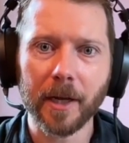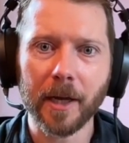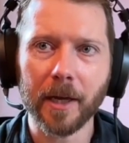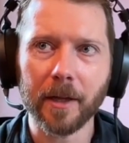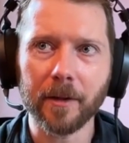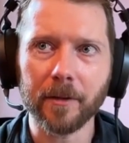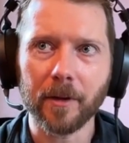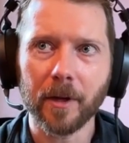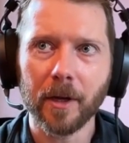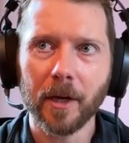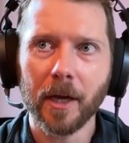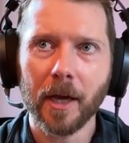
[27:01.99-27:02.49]

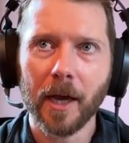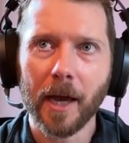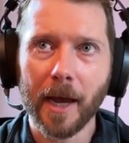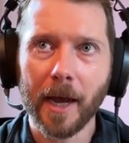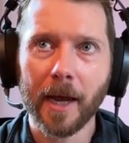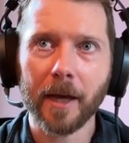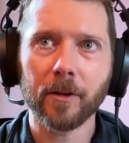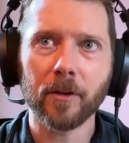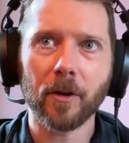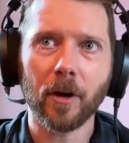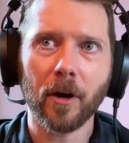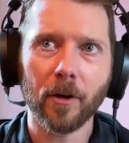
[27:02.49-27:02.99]

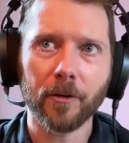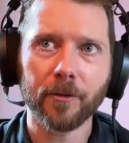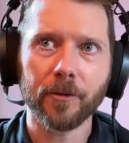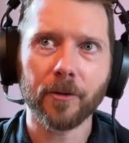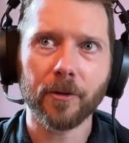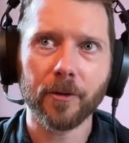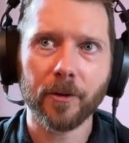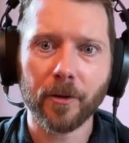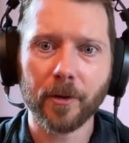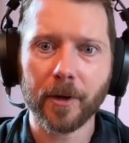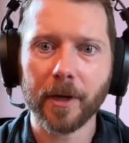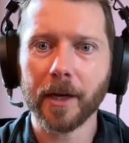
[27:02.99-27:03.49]
And
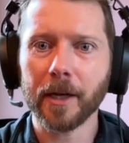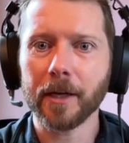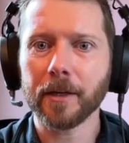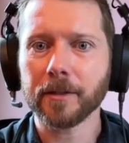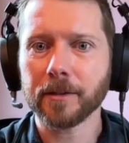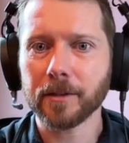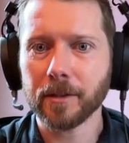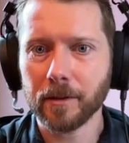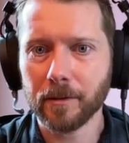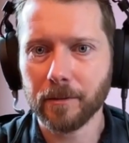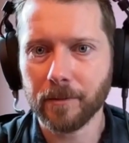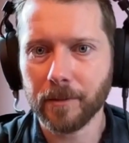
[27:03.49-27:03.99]
also you're getting
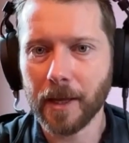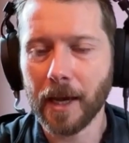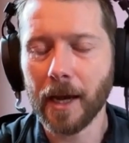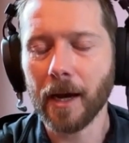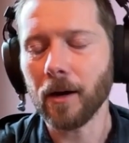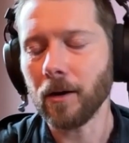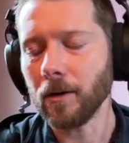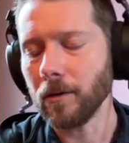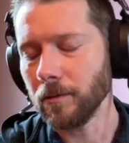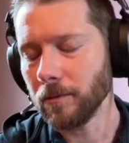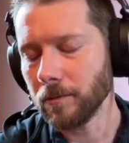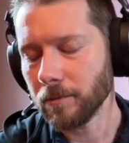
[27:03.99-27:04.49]

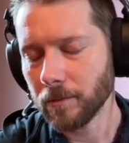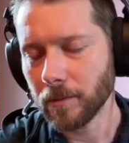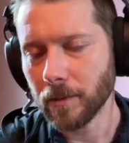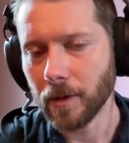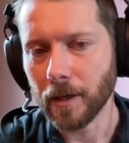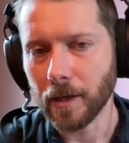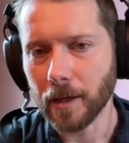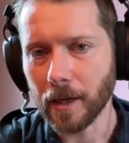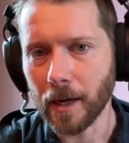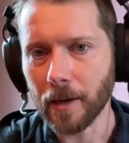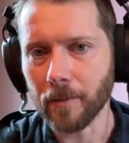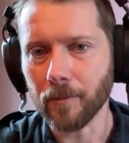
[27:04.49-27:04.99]
now
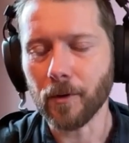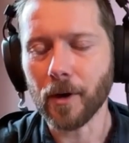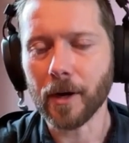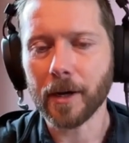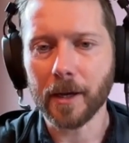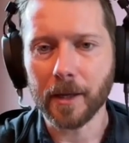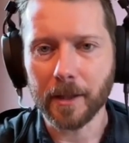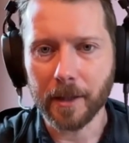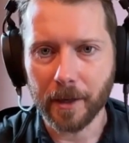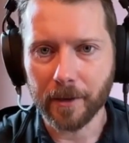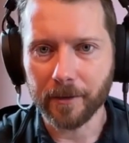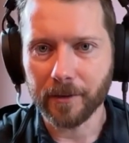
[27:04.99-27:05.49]
I'm
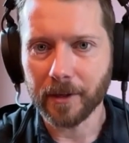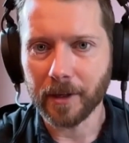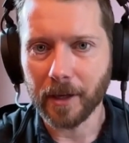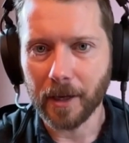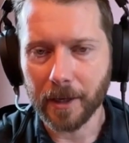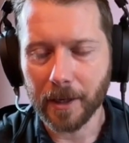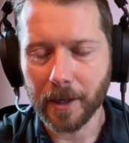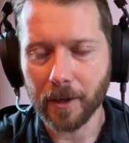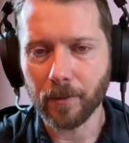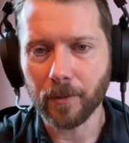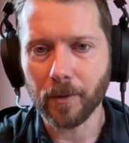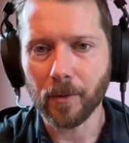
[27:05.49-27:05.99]
recognizing
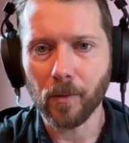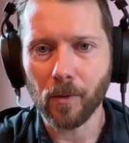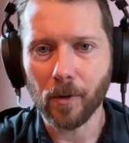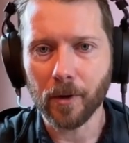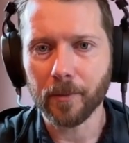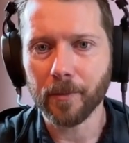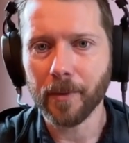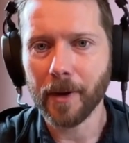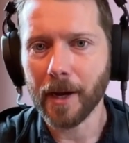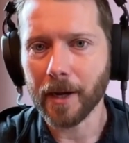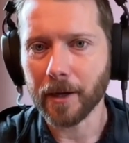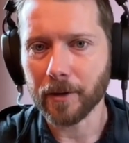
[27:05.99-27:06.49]
I get
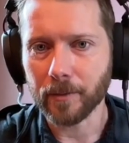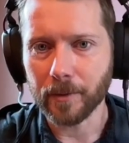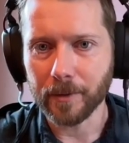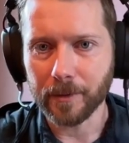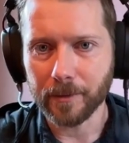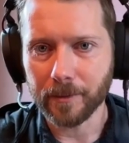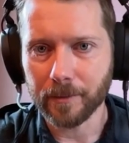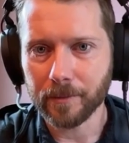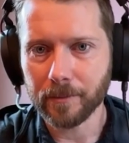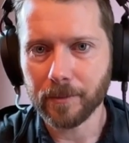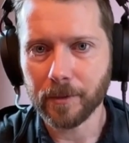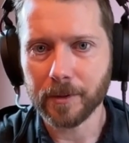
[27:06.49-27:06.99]
reward back
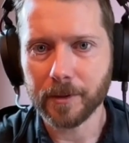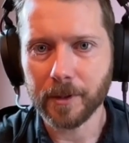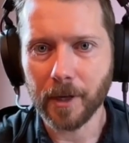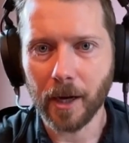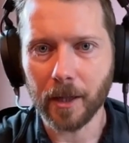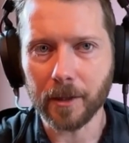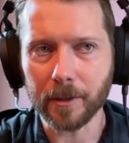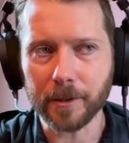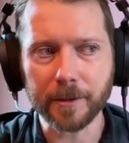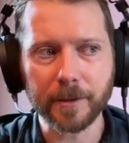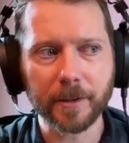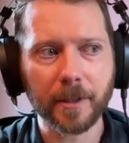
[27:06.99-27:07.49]
with
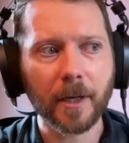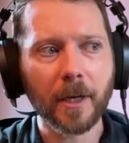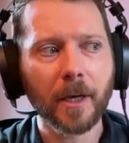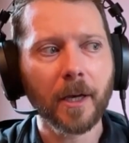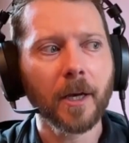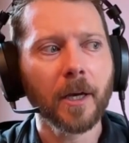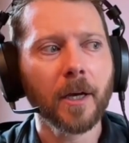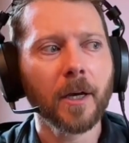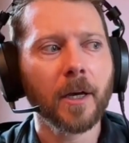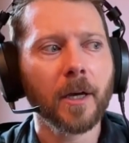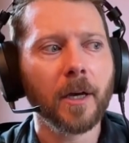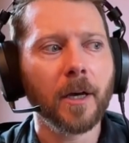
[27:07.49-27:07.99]
dollars.
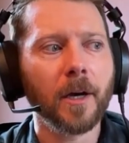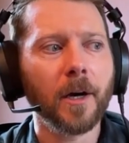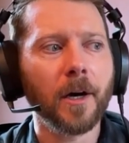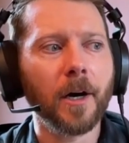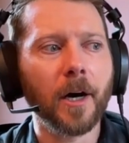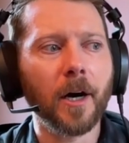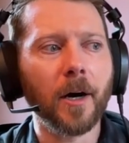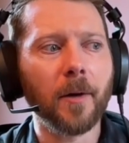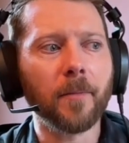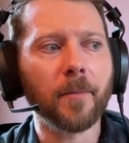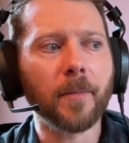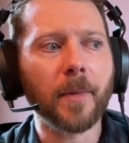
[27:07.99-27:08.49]

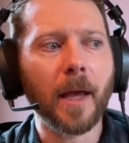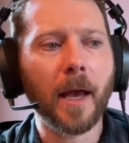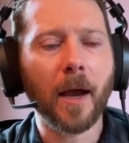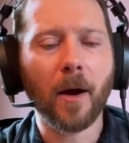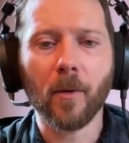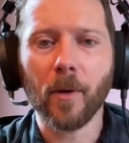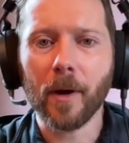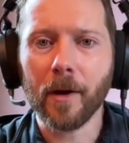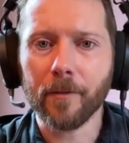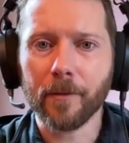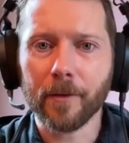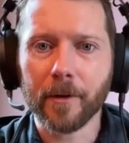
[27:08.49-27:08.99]

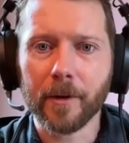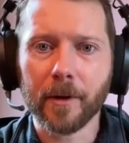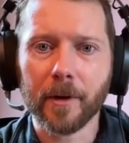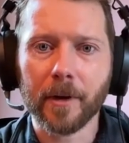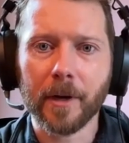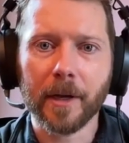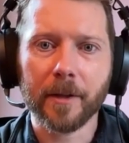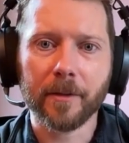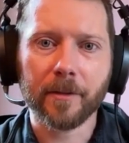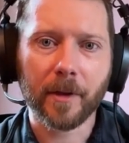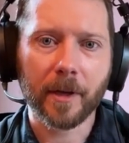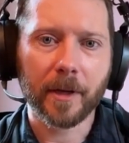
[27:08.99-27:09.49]
However,
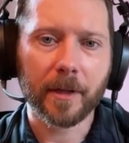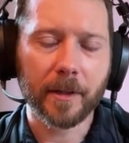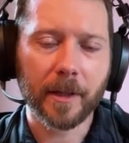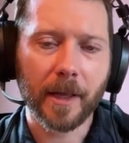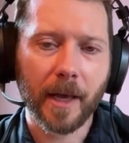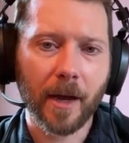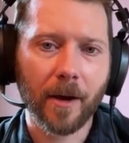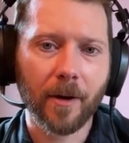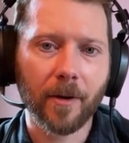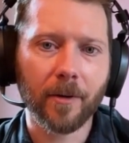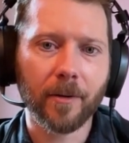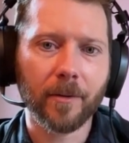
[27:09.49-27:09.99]
it's like
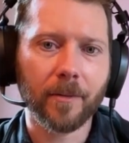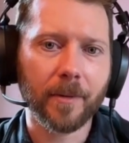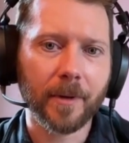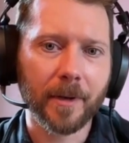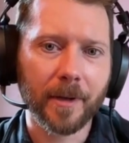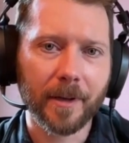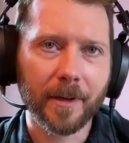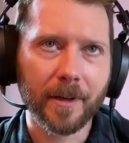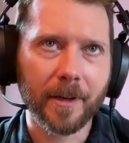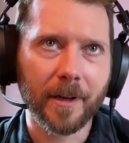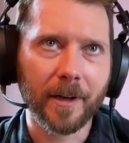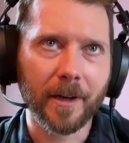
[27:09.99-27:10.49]
now,
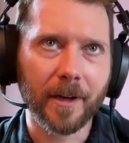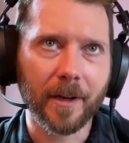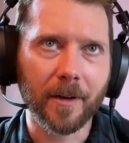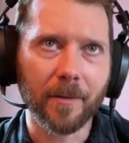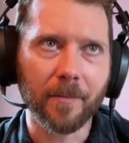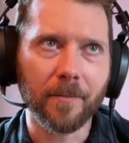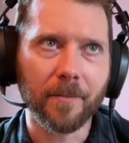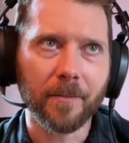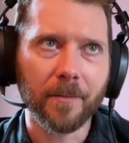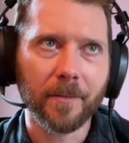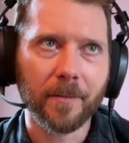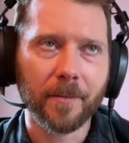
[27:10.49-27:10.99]

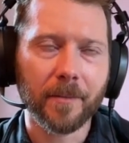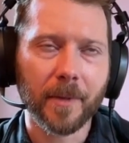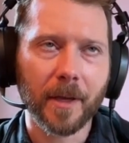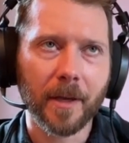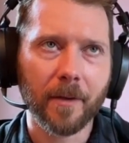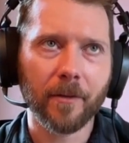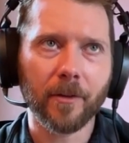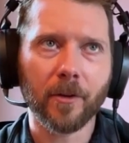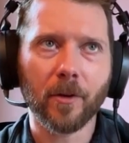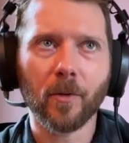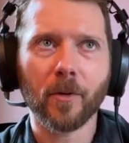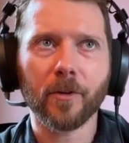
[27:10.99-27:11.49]

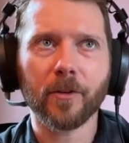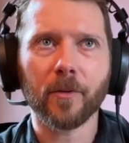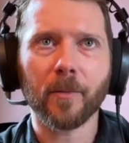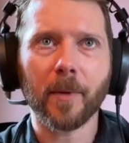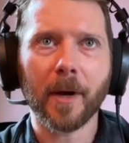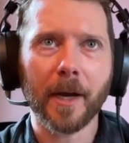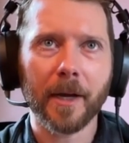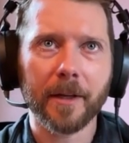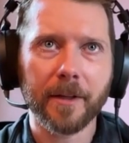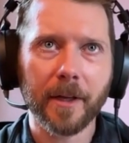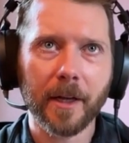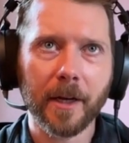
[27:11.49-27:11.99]
even though it wasn't
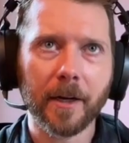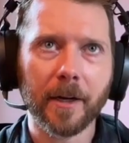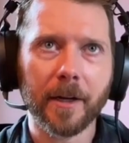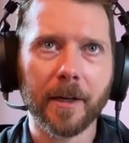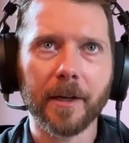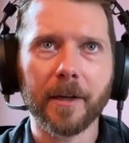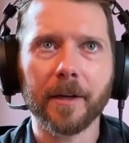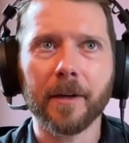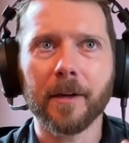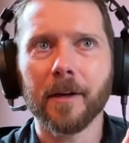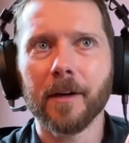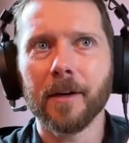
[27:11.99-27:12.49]
my
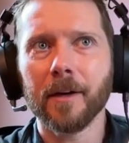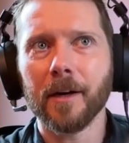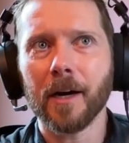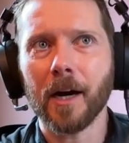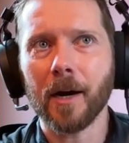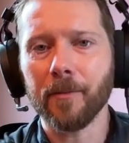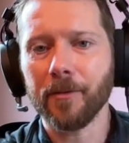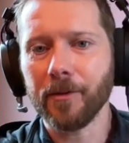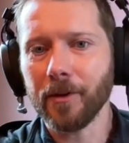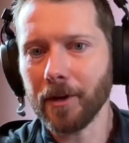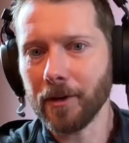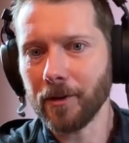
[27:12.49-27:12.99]
identity,
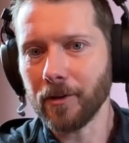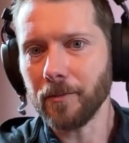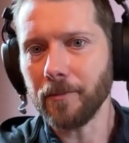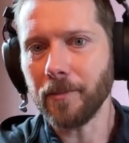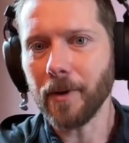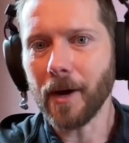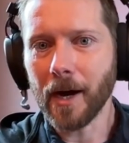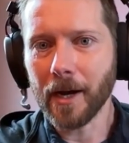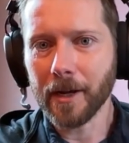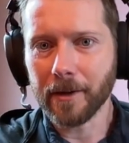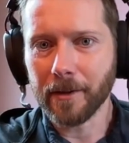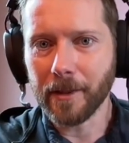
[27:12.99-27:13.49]
I'm saying
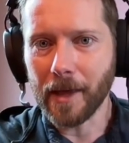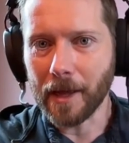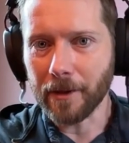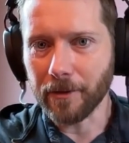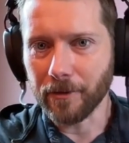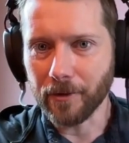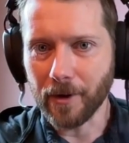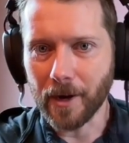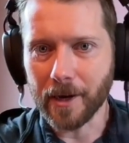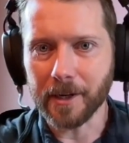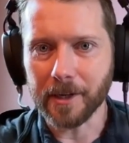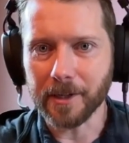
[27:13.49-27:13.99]
goodbye to that
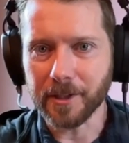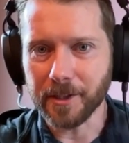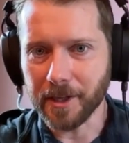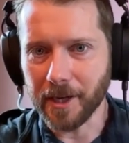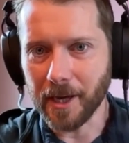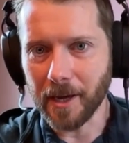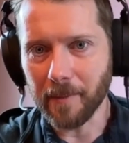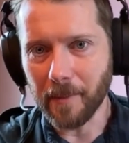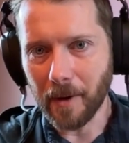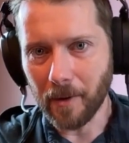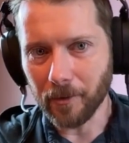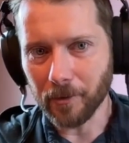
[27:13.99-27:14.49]
strategy
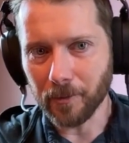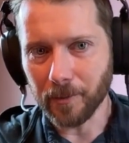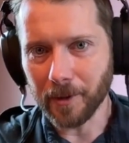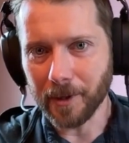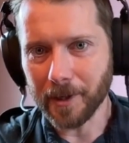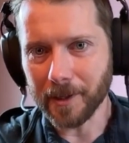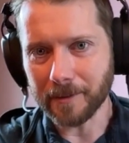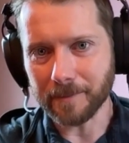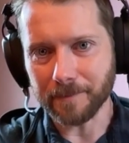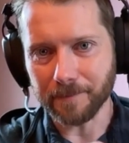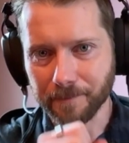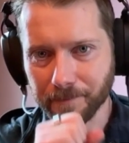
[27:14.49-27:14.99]
game I was
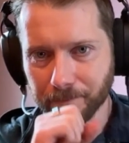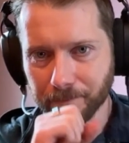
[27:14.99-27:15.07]
playing.